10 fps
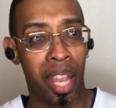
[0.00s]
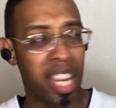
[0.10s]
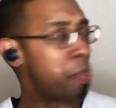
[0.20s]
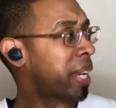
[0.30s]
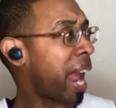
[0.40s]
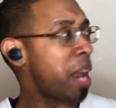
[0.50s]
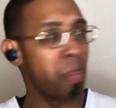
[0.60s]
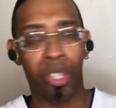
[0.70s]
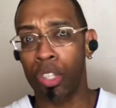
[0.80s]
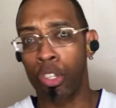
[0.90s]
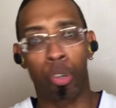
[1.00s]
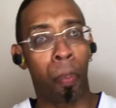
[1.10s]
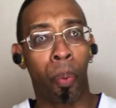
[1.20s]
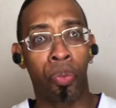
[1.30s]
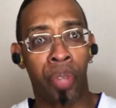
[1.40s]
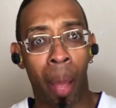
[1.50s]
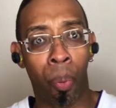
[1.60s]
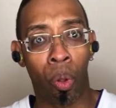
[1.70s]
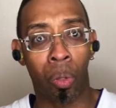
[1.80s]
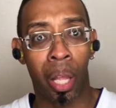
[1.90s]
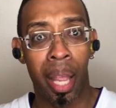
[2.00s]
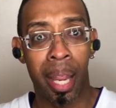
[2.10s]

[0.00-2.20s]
He became Mr. Triple-Double.